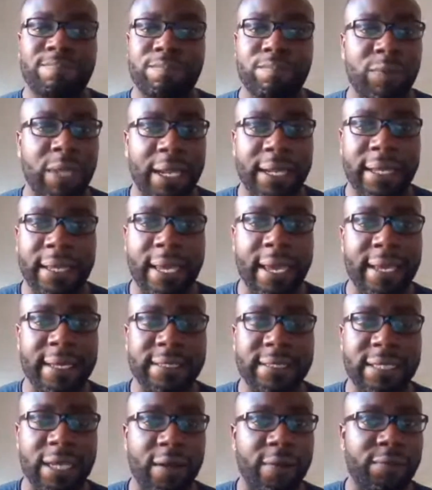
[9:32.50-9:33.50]
dedicate
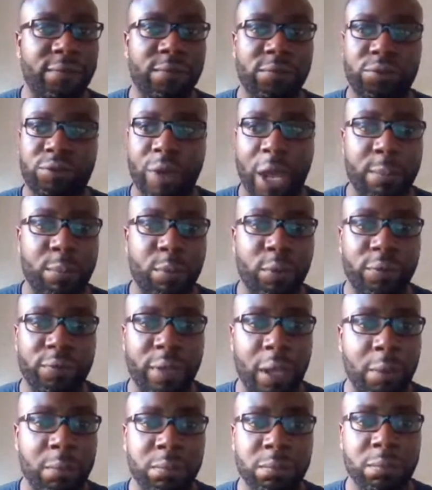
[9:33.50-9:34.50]
yourself, try and move
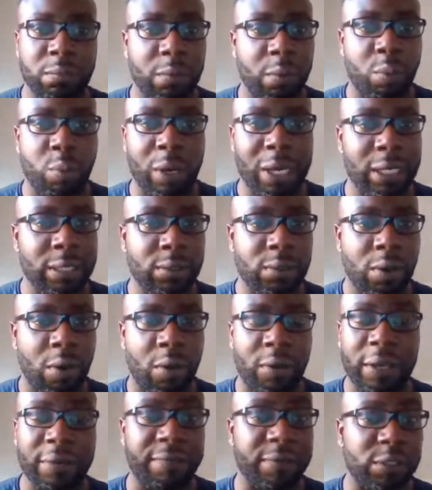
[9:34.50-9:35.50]
down a weight or
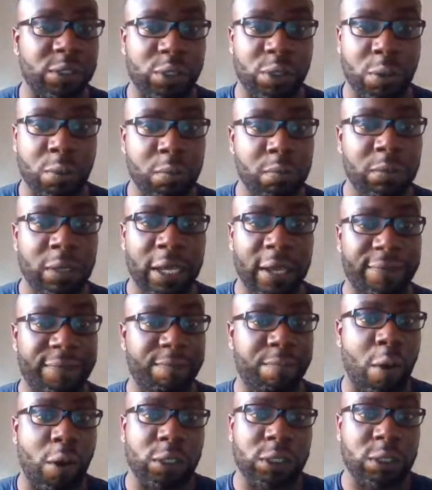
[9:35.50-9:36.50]
even 2 if
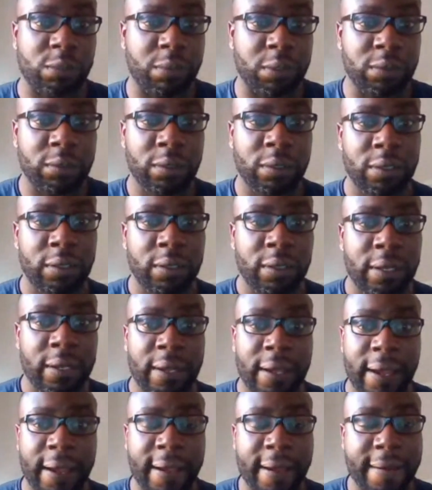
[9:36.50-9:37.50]
possible,
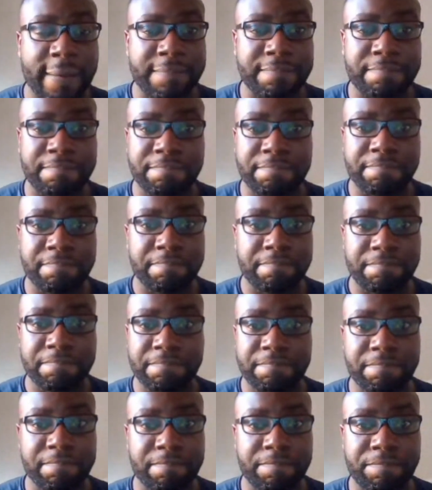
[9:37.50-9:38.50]

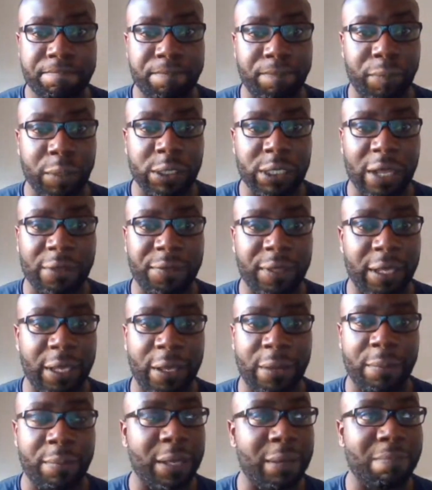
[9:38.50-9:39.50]
because I think
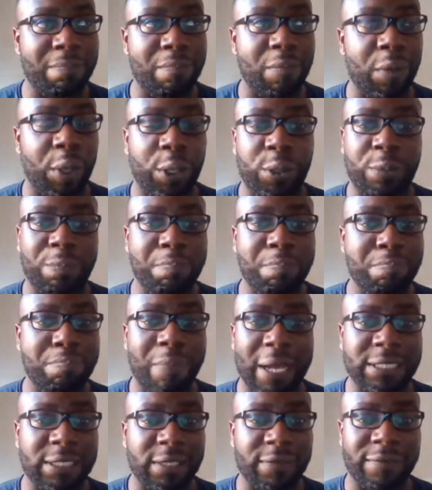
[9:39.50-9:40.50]
he'd be
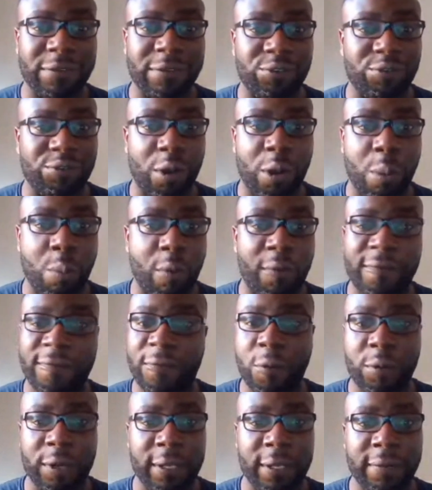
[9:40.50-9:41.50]
massive and strong at
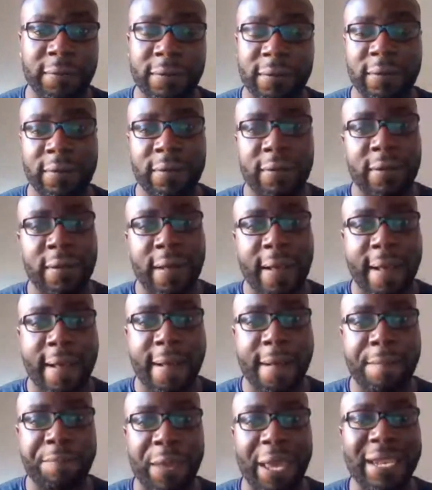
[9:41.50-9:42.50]
140,
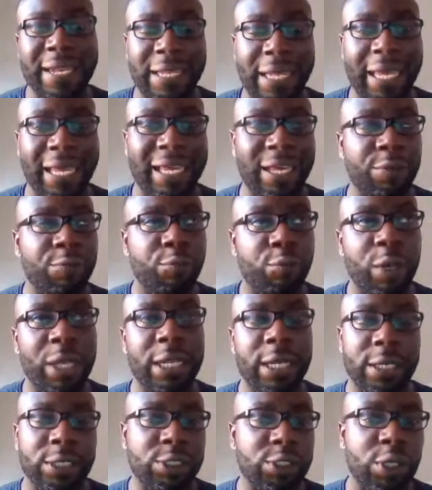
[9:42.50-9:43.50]
and he can
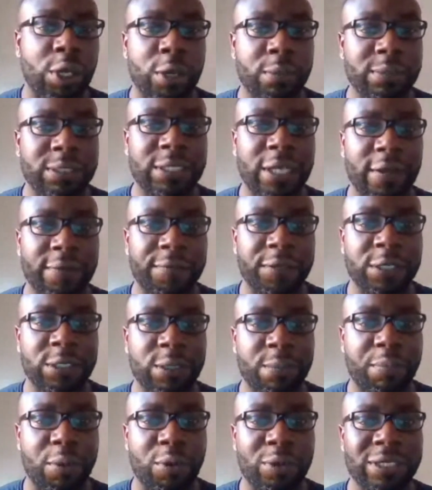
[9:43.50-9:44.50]
really assert himself in his
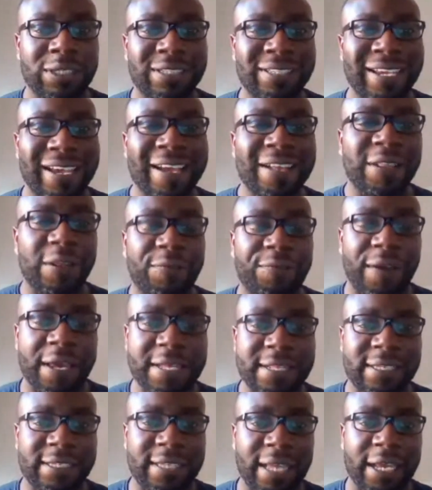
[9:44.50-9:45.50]
opponents. The
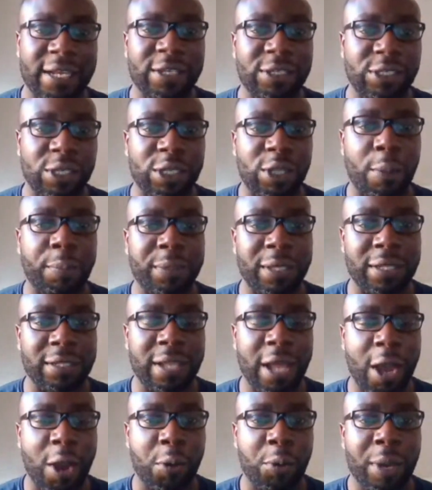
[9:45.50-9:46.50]
fighting style he's adopting
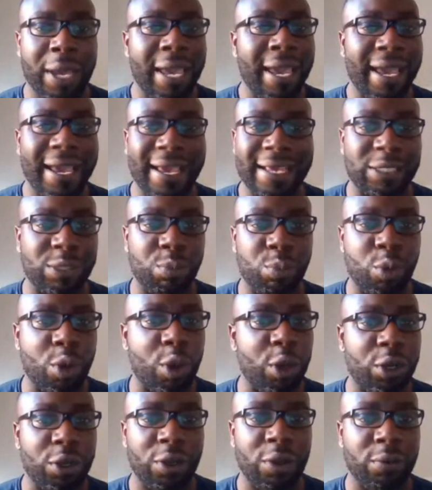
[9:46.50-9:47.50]
now isn't
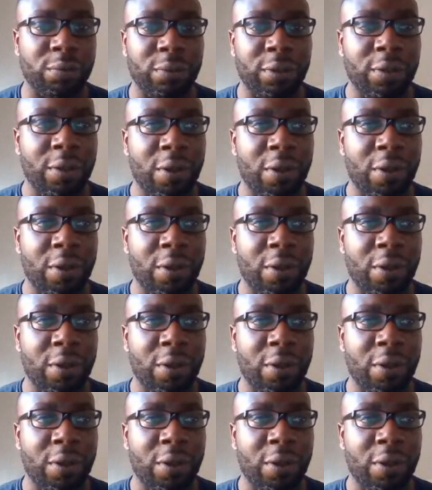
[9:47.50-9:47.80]
working on